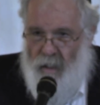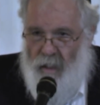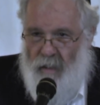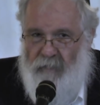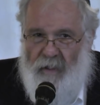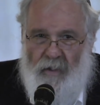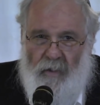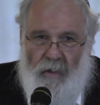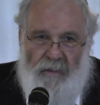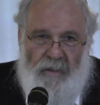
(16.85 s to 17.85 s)
If I can
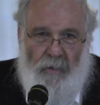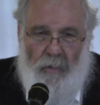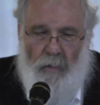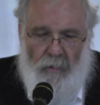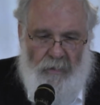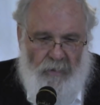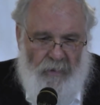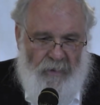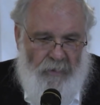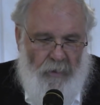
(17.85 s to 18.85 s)
ask you all to
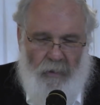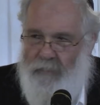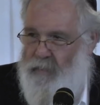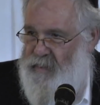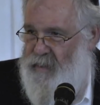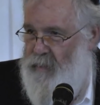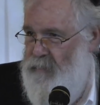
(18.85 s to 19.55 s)
turn off your cell